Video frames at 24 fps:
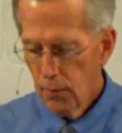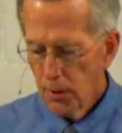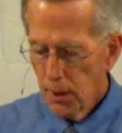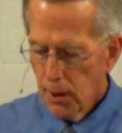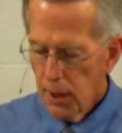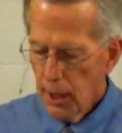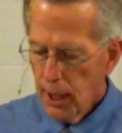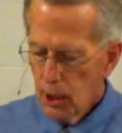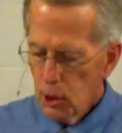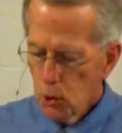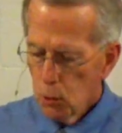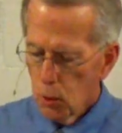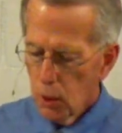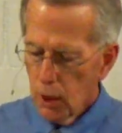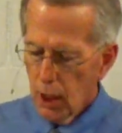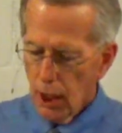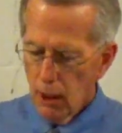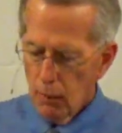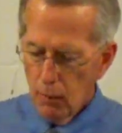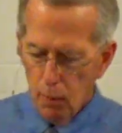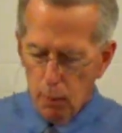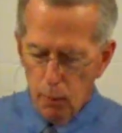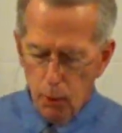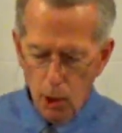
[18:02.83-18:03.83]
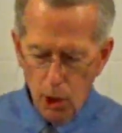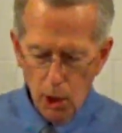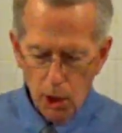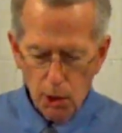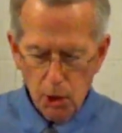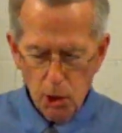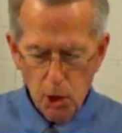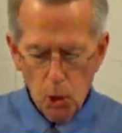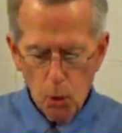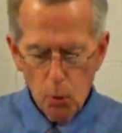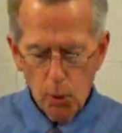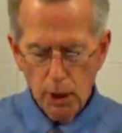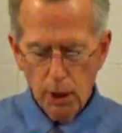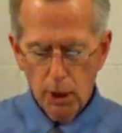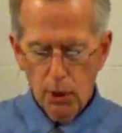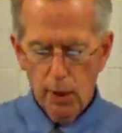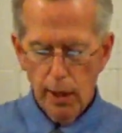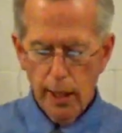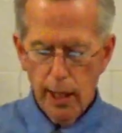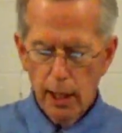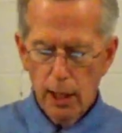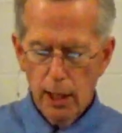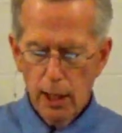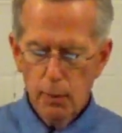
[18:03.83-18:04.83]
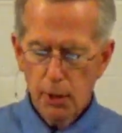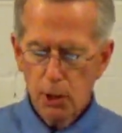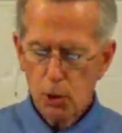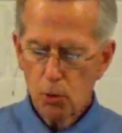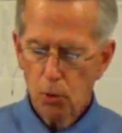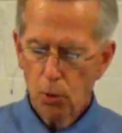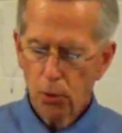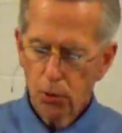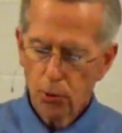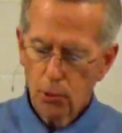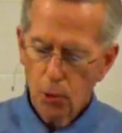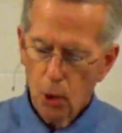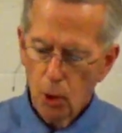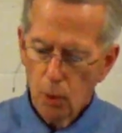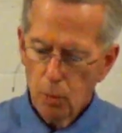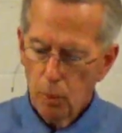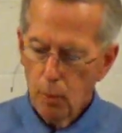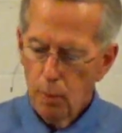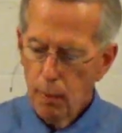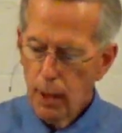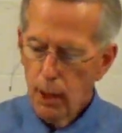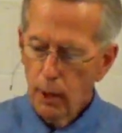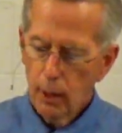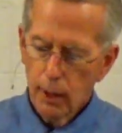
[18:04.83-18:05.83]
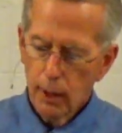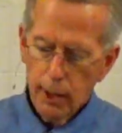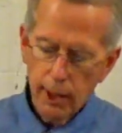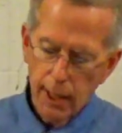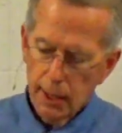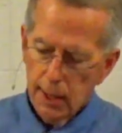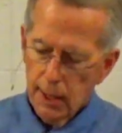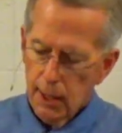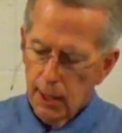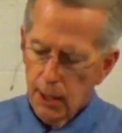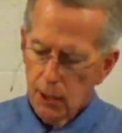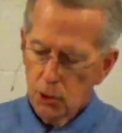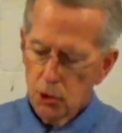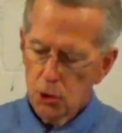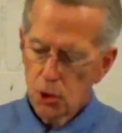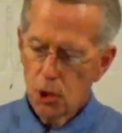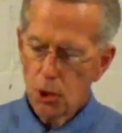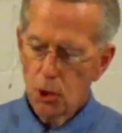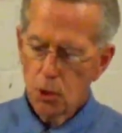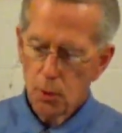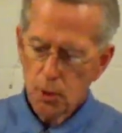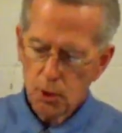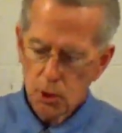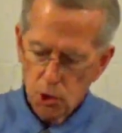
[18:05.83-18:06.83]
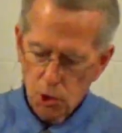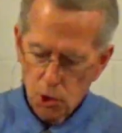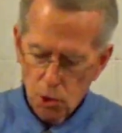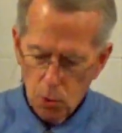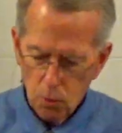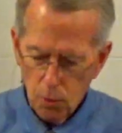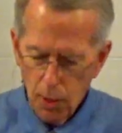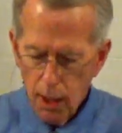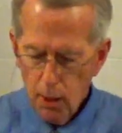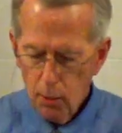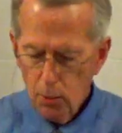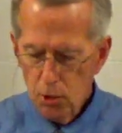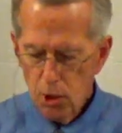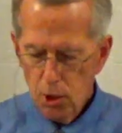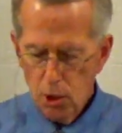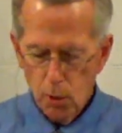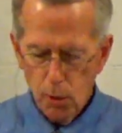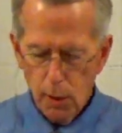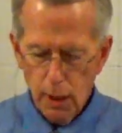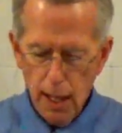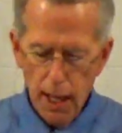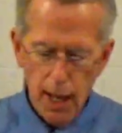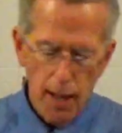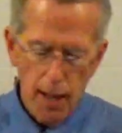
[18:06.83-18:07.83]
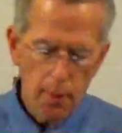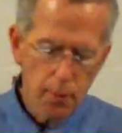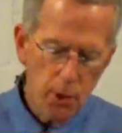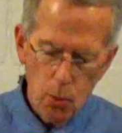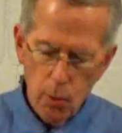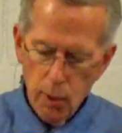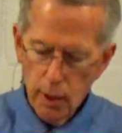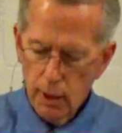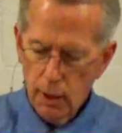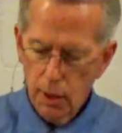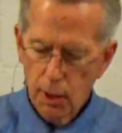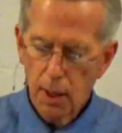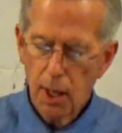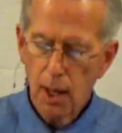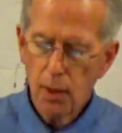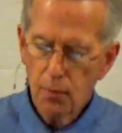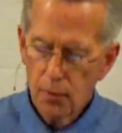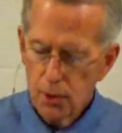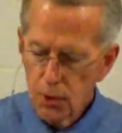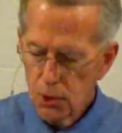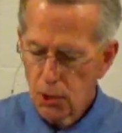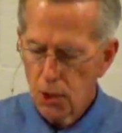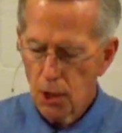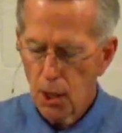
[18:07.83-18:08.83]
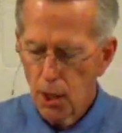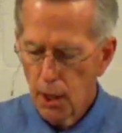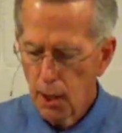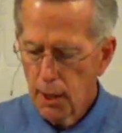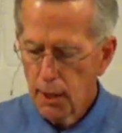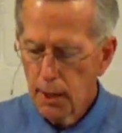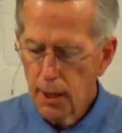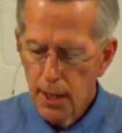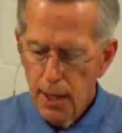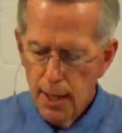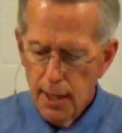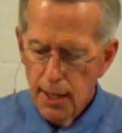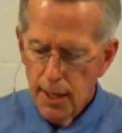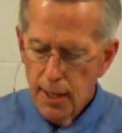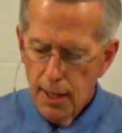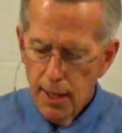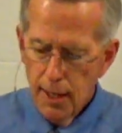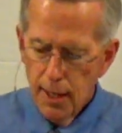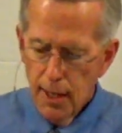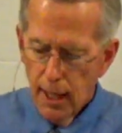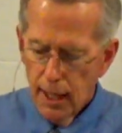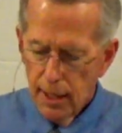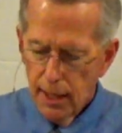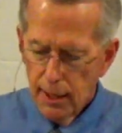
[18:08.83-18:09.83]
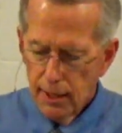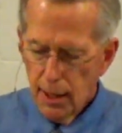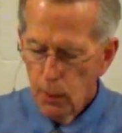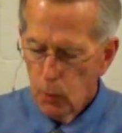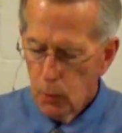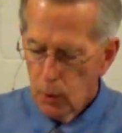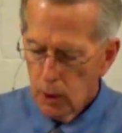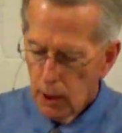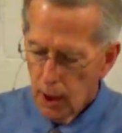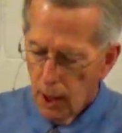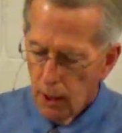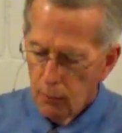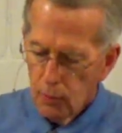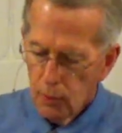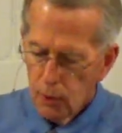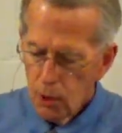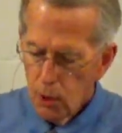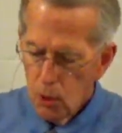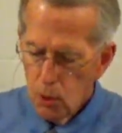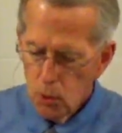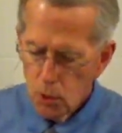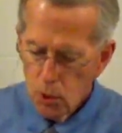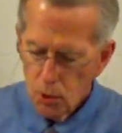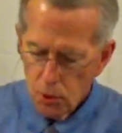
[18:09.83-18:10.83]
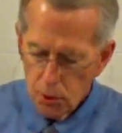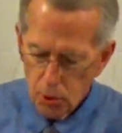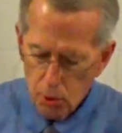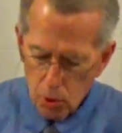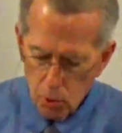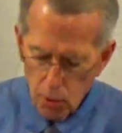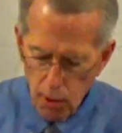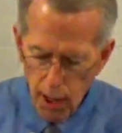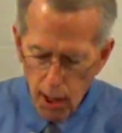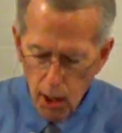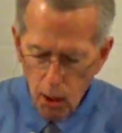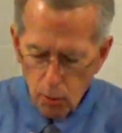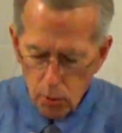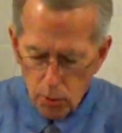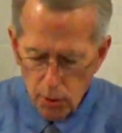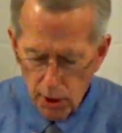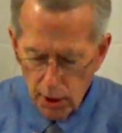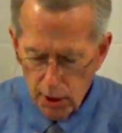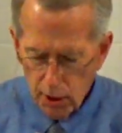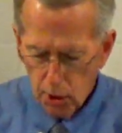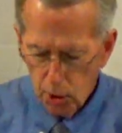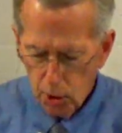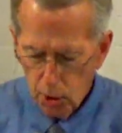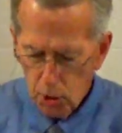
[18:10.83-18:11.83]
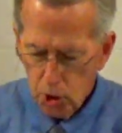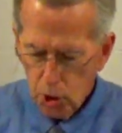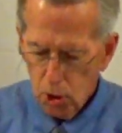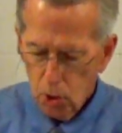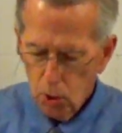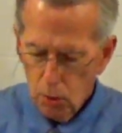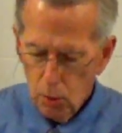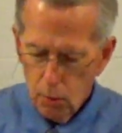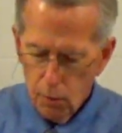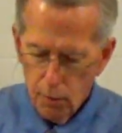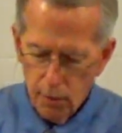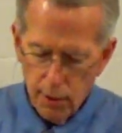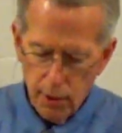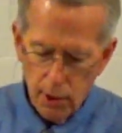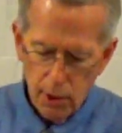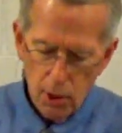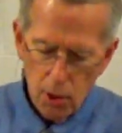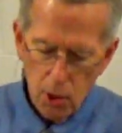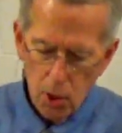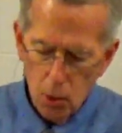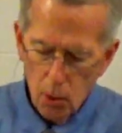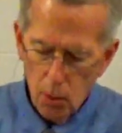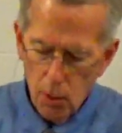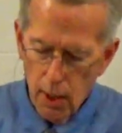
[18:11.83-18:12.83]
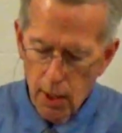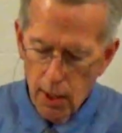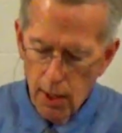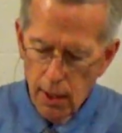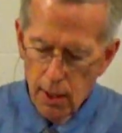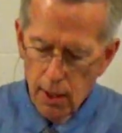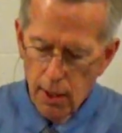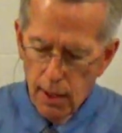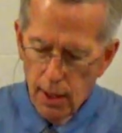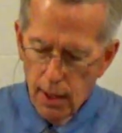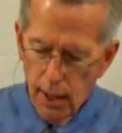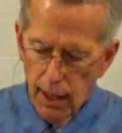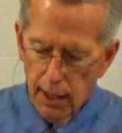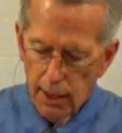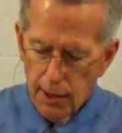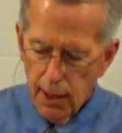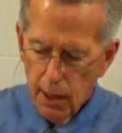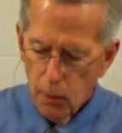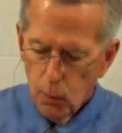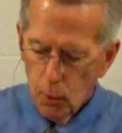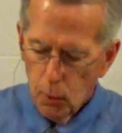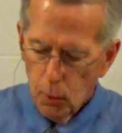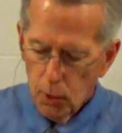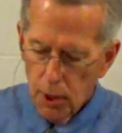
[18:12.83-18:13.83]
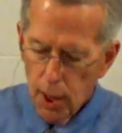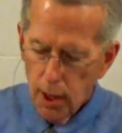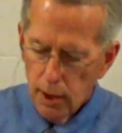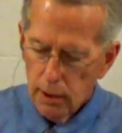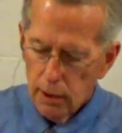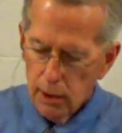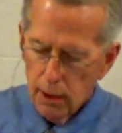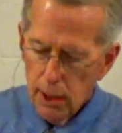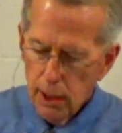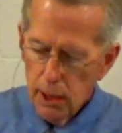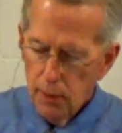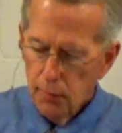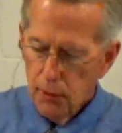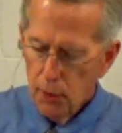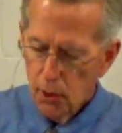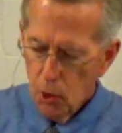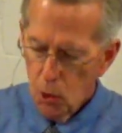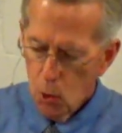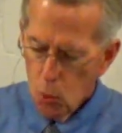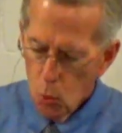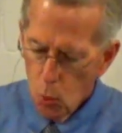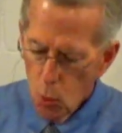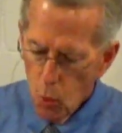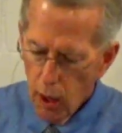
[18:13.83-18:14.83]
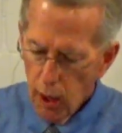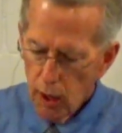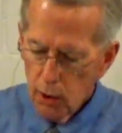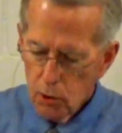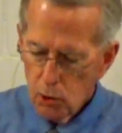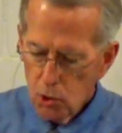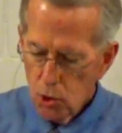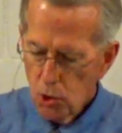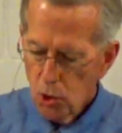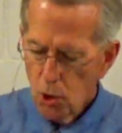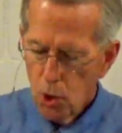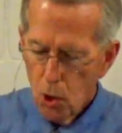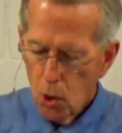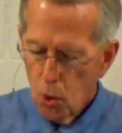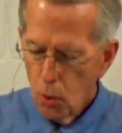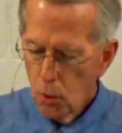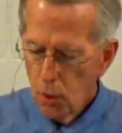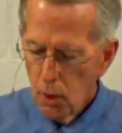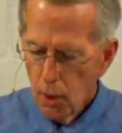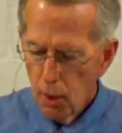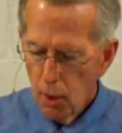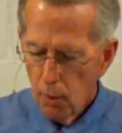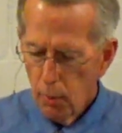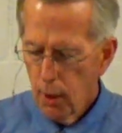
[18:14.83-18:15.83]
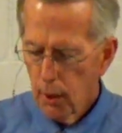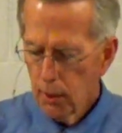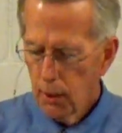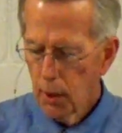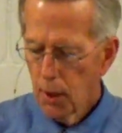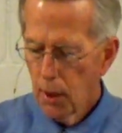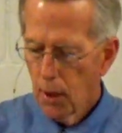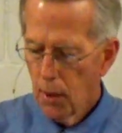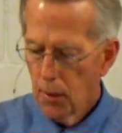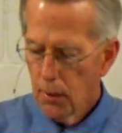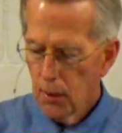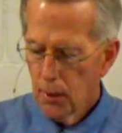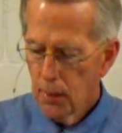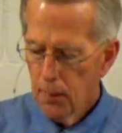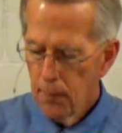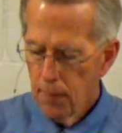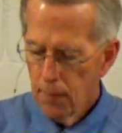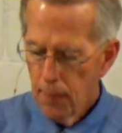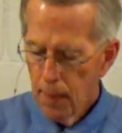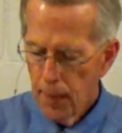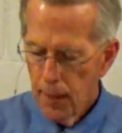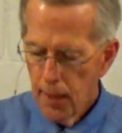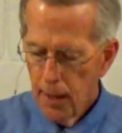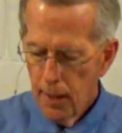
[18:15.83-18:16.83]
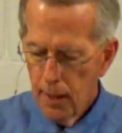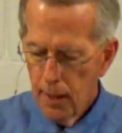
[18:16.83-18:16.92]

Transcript: For the days will come upon you when your enemies will throw up a barricade against you and surround you and hem you in on every side, and they will level you to the ground and your children within you, and they will not leave in you one stone upon another,